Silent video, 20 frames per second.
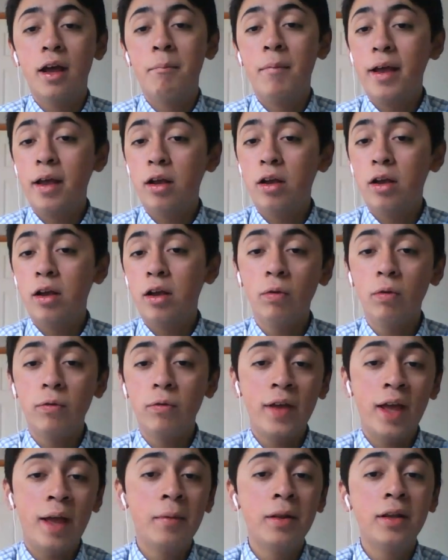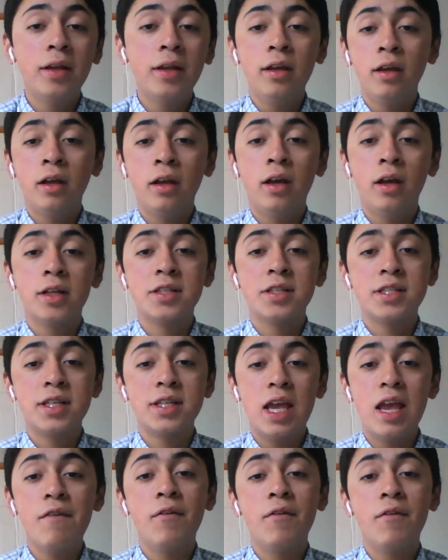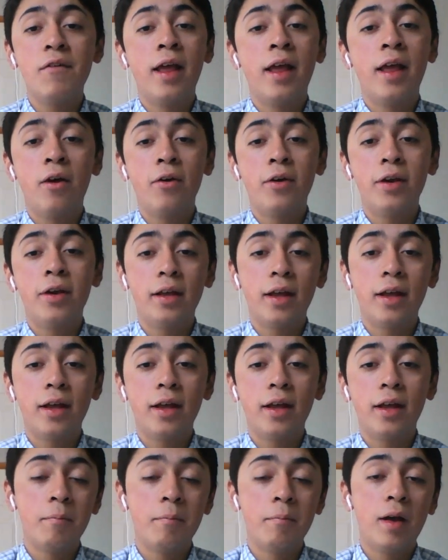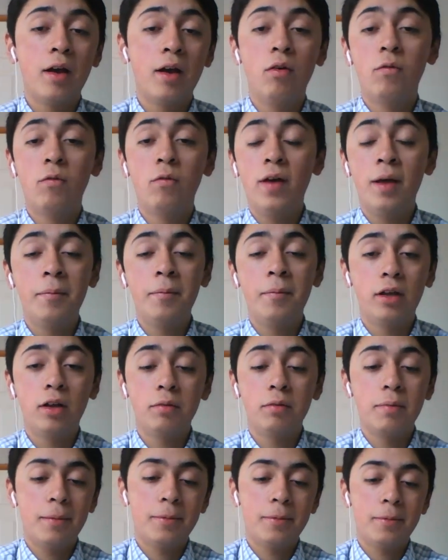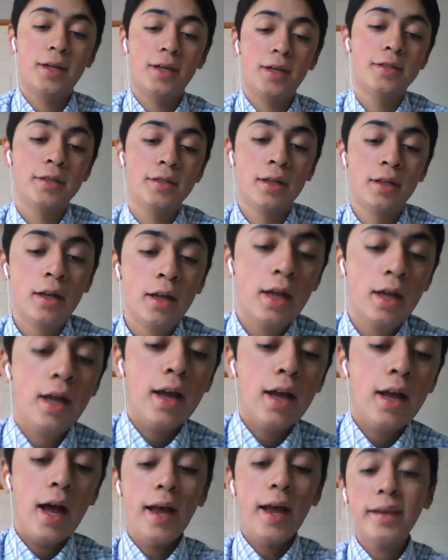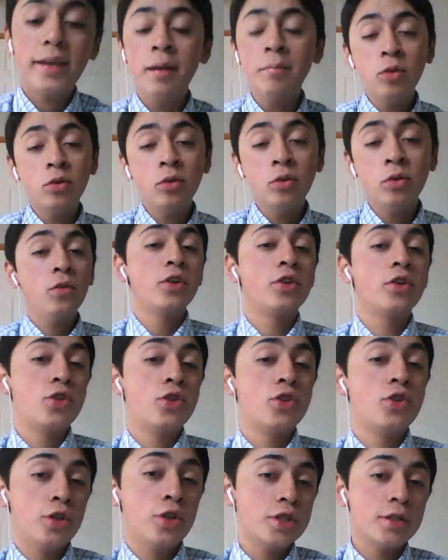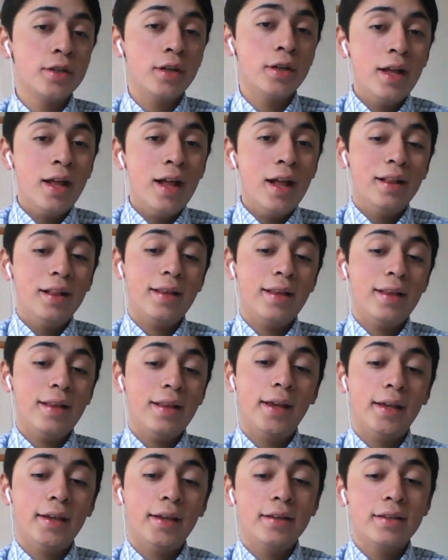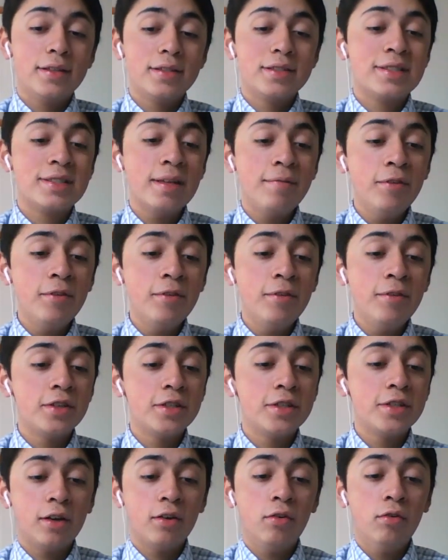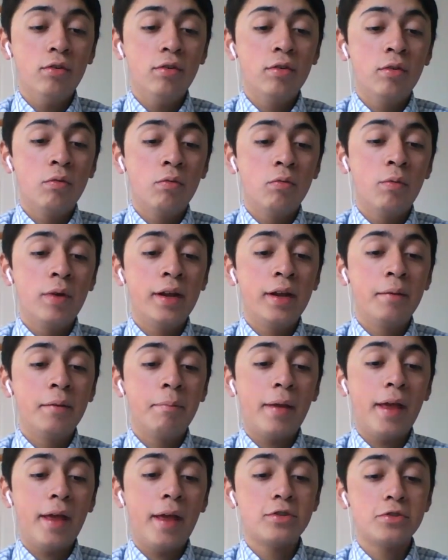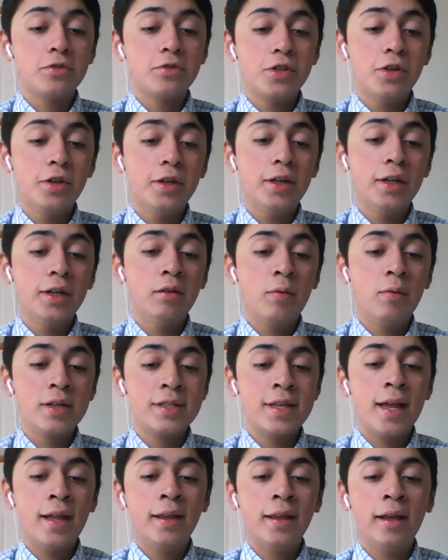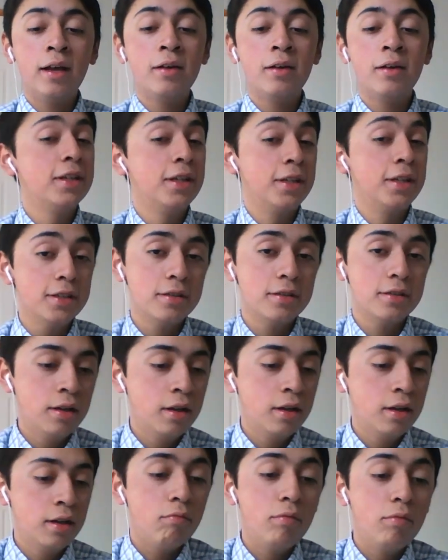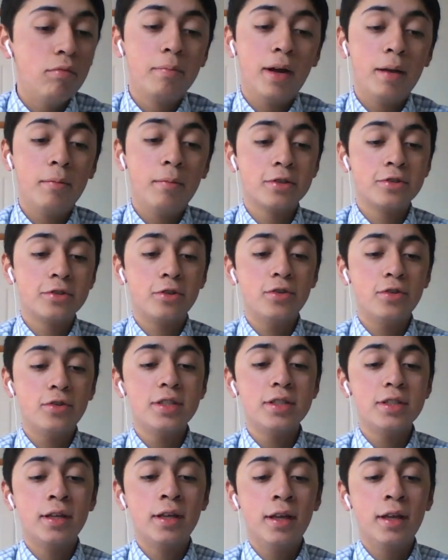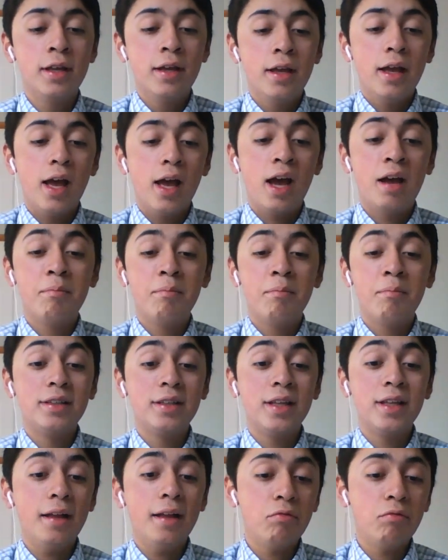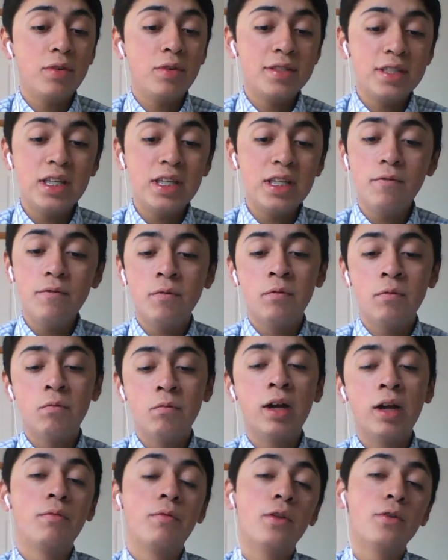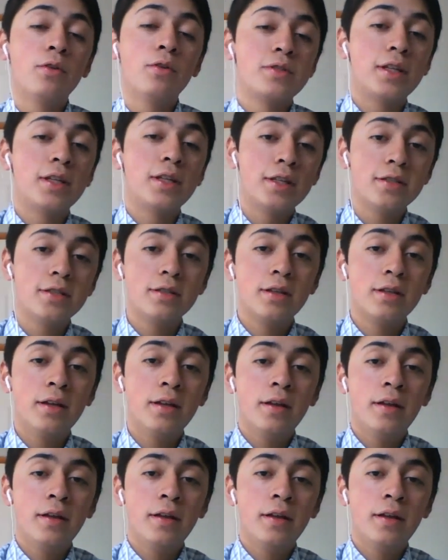my whole family got saved and how he, my whole family got baptized. I came to know the church like seven years ago when Pastor Sheridan was handing out CDs with Bible studies, and my dad received one of those CDs,